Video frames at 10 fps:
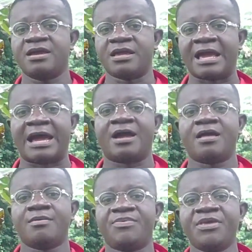Yeah.
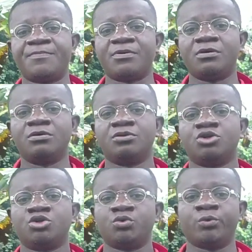People
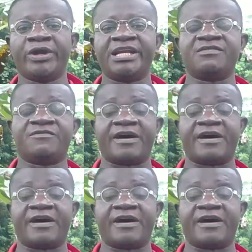with